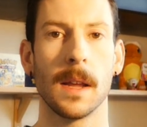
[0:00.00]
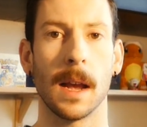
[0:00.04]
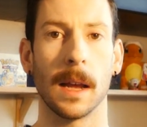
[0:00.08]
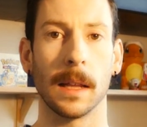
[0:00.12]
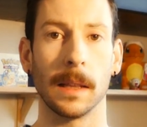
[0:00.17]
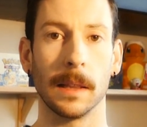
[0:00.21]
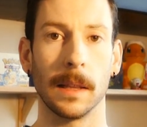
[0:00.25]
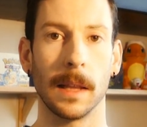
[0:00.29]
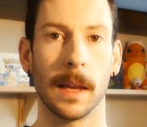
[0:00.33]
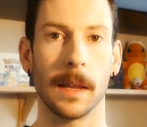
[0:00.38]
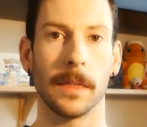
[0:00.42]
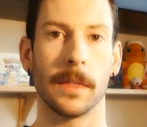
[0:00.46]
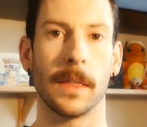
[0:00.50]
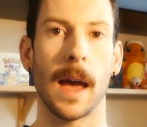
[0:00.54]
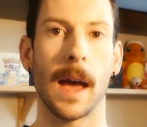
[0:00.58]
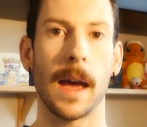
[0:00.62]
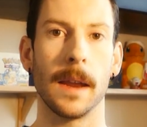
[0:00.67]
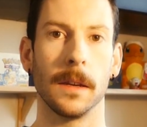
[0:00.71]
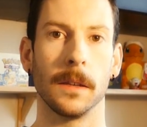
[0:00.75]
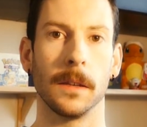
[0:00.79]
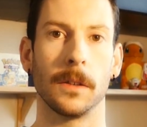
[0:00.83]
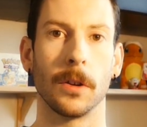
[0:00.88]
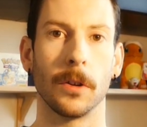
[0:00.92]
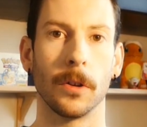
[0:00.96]
and let
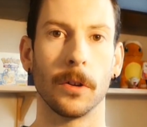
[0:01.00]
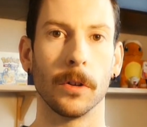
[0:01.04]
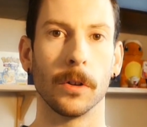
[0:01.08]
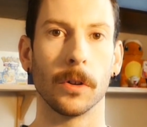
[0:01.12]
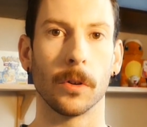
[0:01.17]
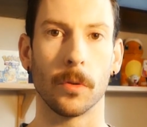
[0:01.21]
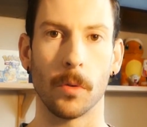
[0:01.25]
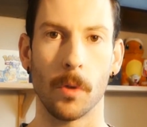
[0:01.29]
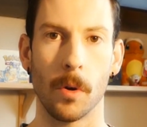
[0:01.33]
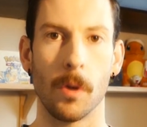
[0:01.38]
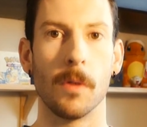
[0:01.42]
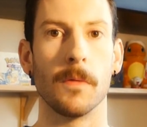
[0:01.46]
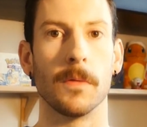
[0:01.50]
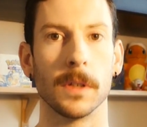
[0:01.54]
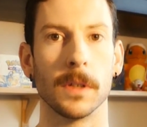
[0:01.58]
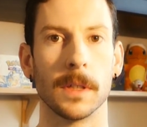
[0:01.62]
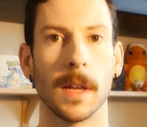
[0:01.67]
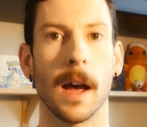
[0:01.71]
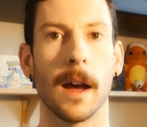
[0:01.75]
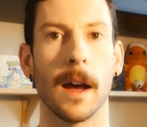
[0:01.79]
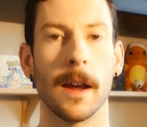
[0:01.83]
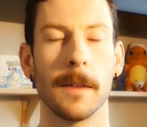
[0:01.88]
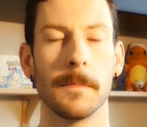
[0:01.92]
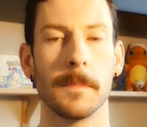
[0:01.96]
that in turn grow over
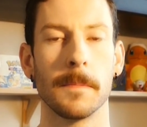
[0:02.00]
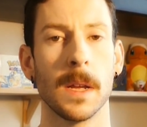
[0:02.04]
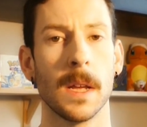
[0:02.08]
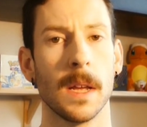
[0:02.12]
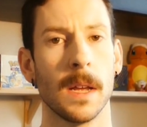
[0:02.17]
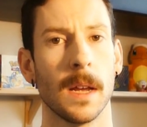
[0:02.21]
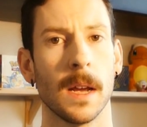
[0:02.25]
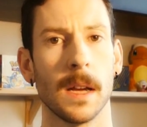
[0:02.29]
time